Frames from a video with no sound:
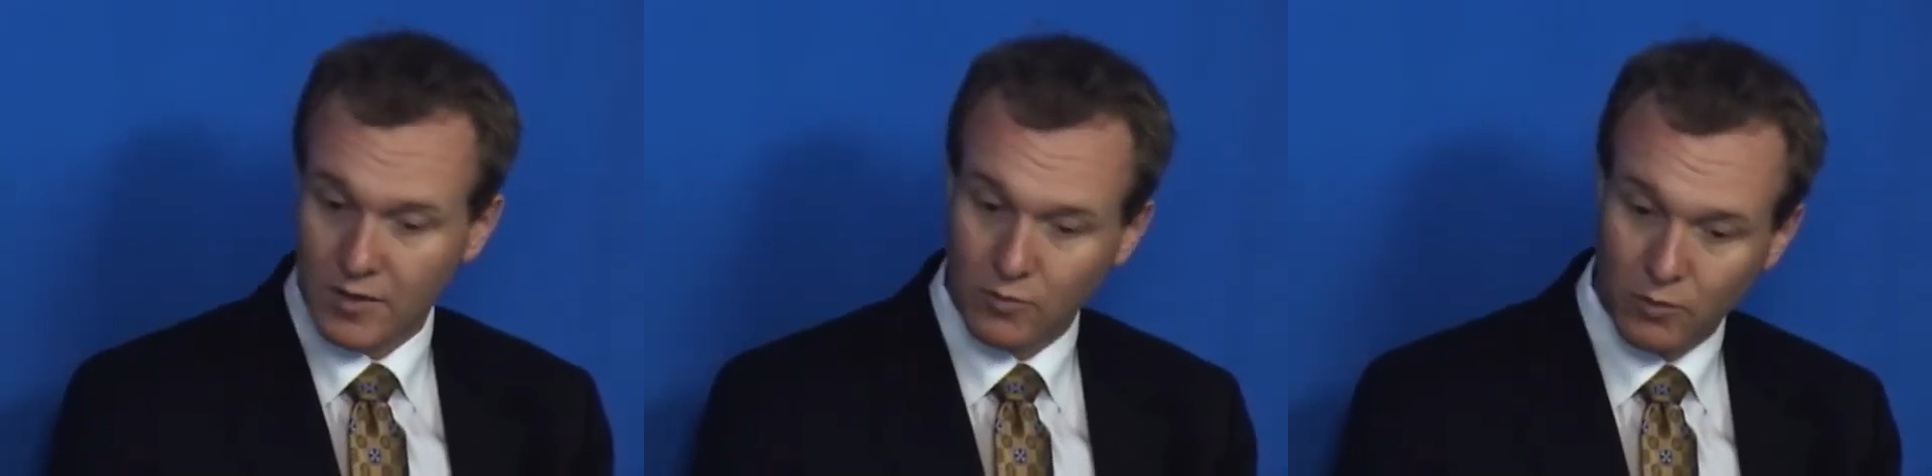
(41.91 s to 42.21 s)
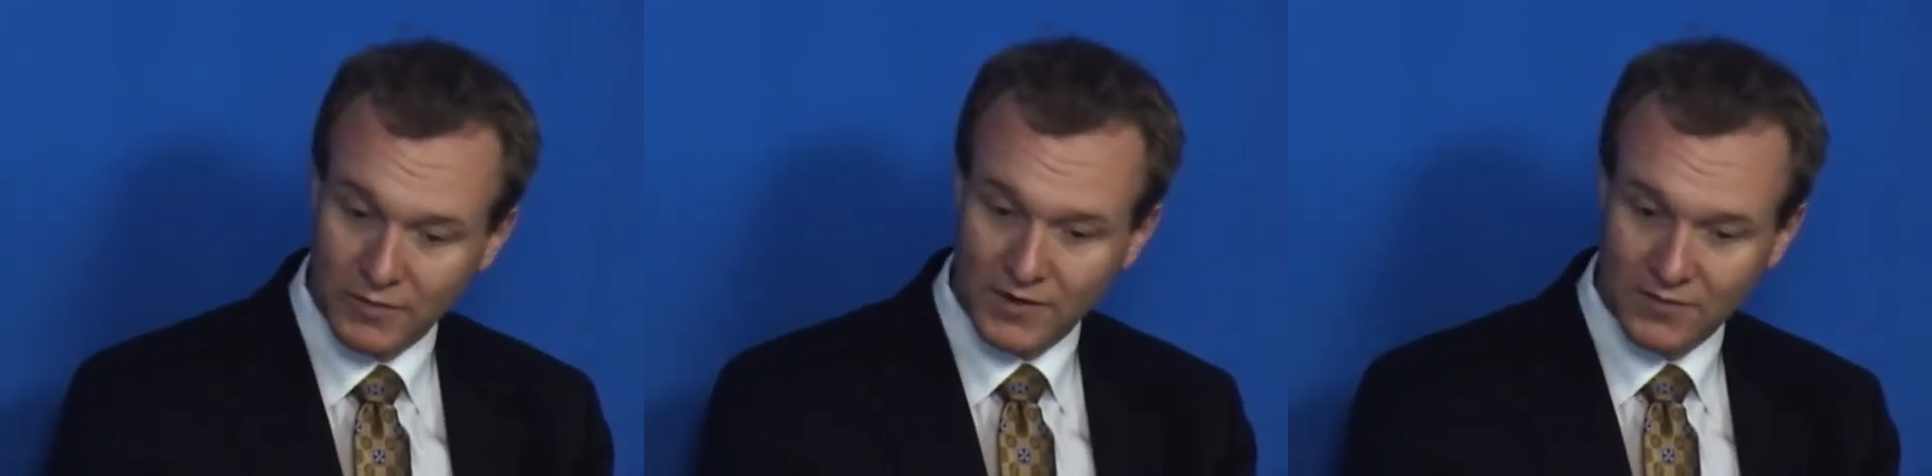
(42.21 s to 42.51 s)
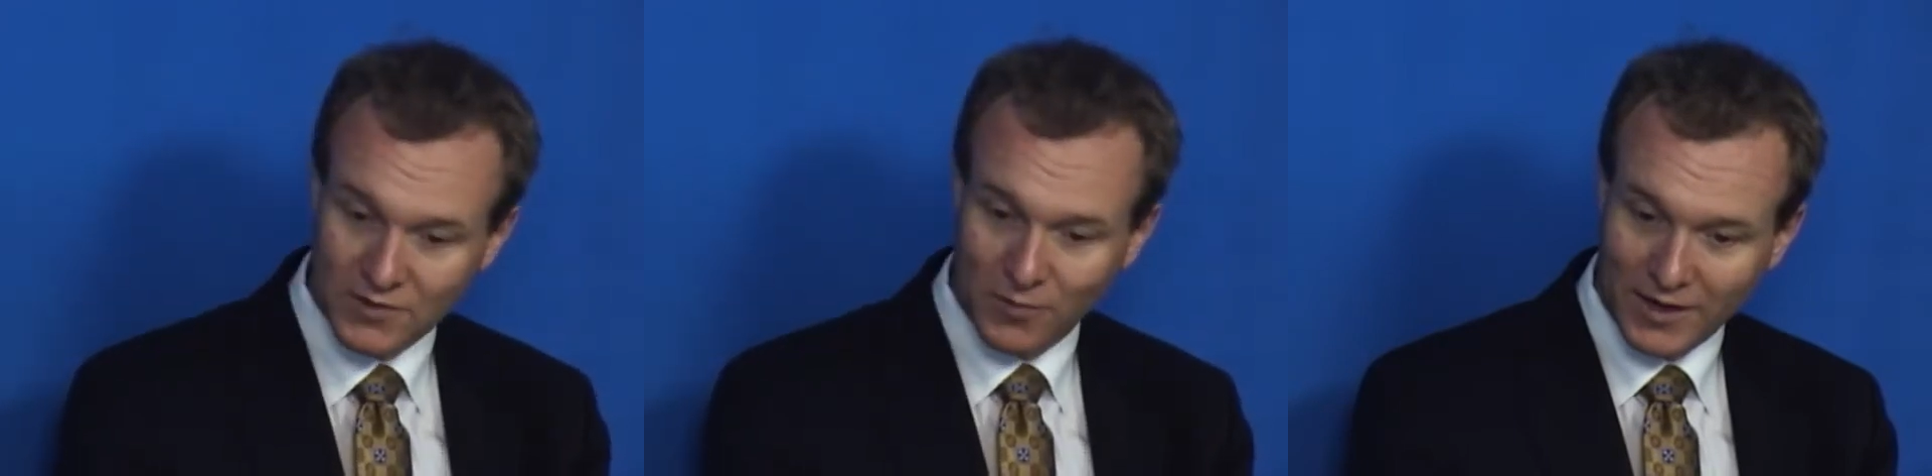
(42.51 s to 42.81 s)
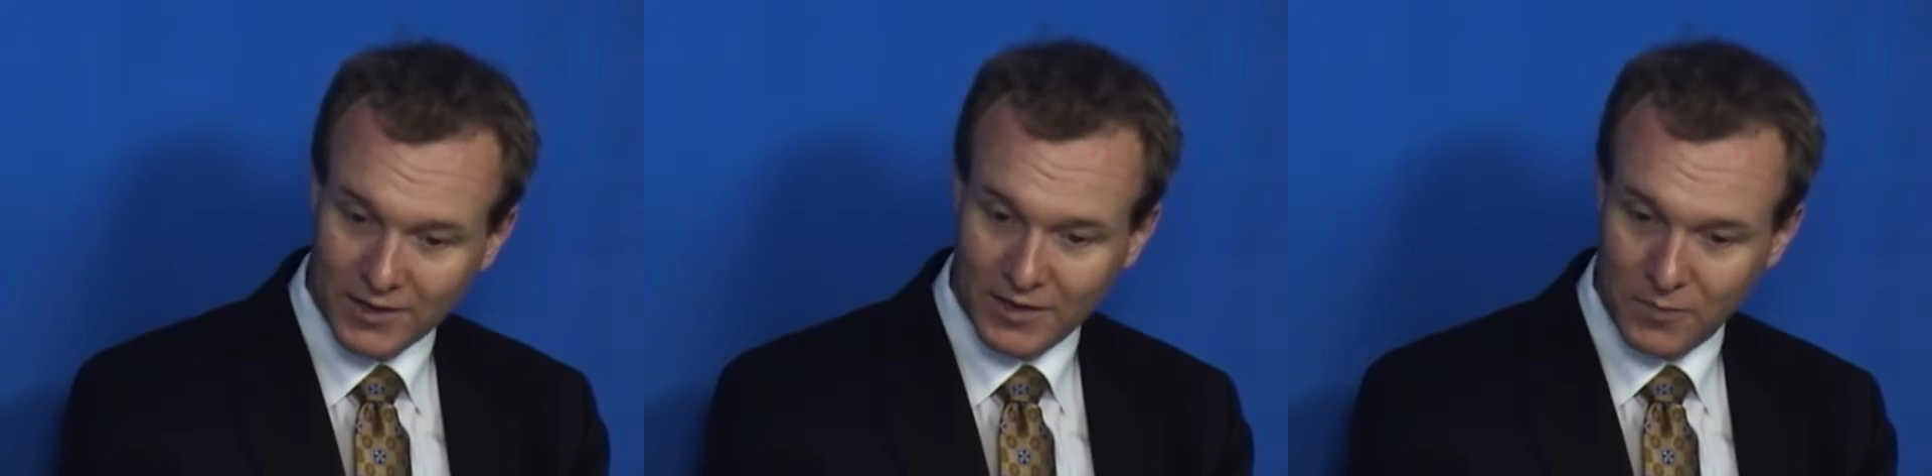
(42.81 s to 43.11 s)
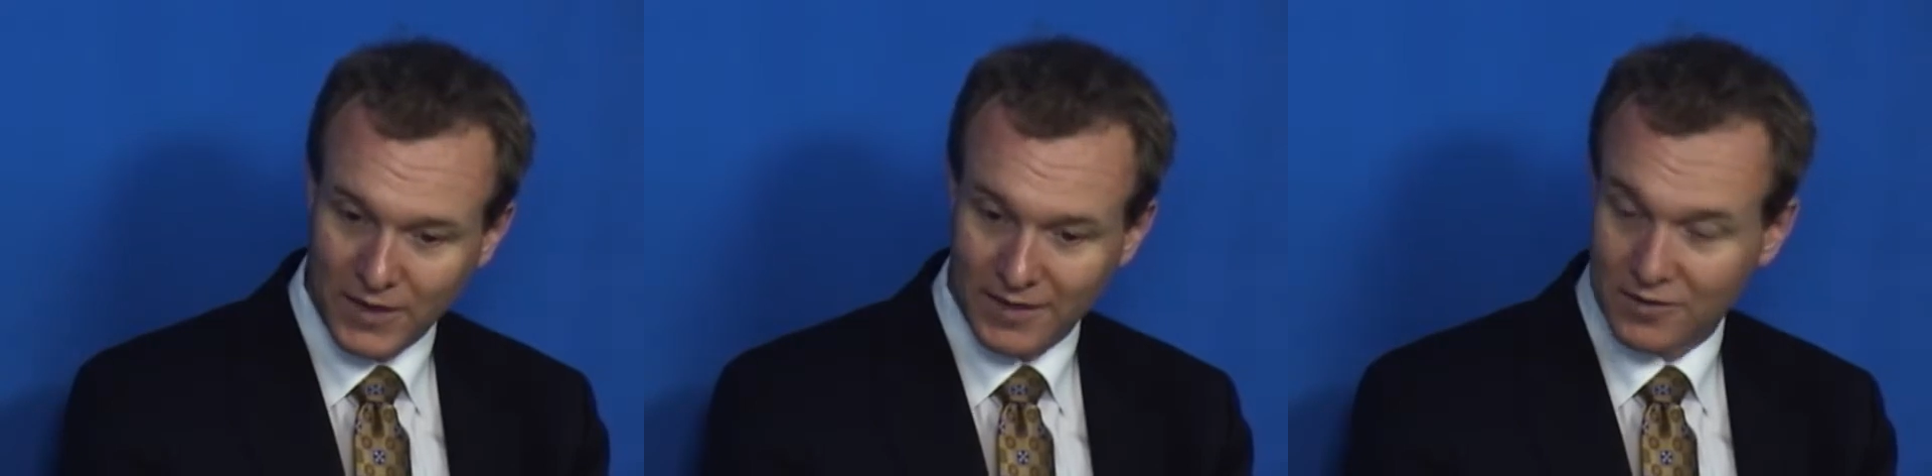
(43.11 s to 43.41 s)
But we've never directly
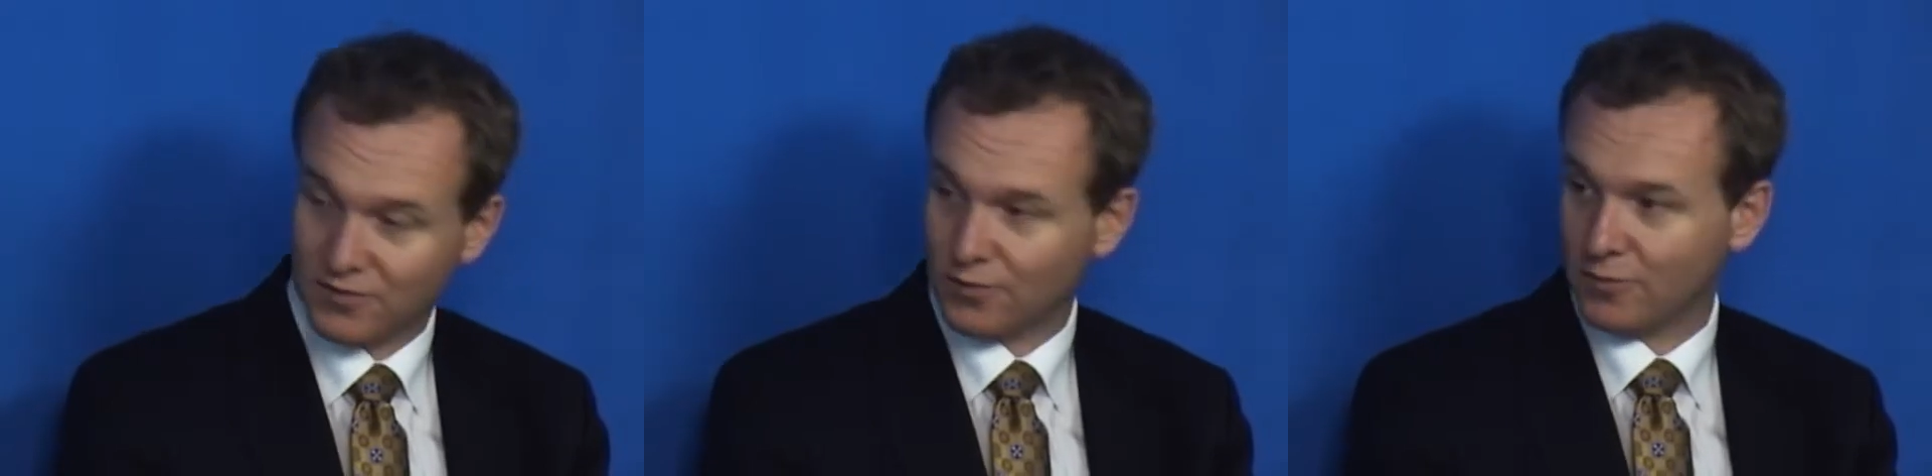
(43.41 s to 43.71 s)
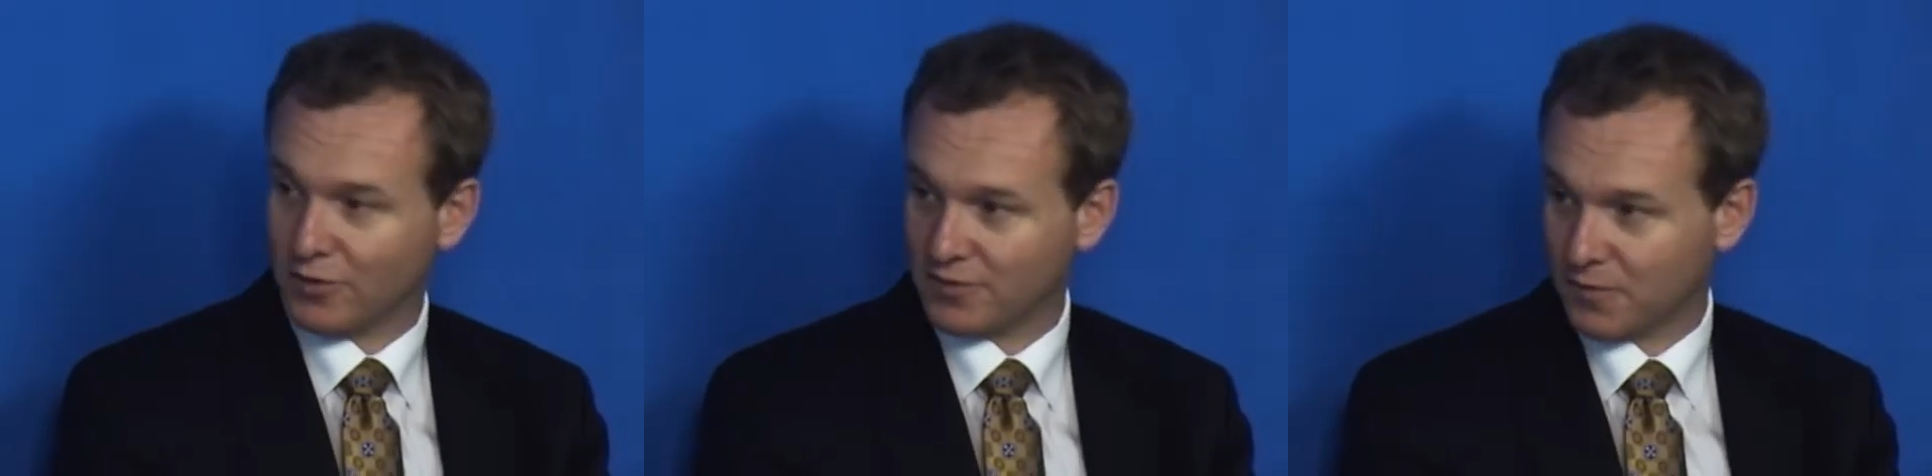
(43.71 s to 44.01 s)
compared the two most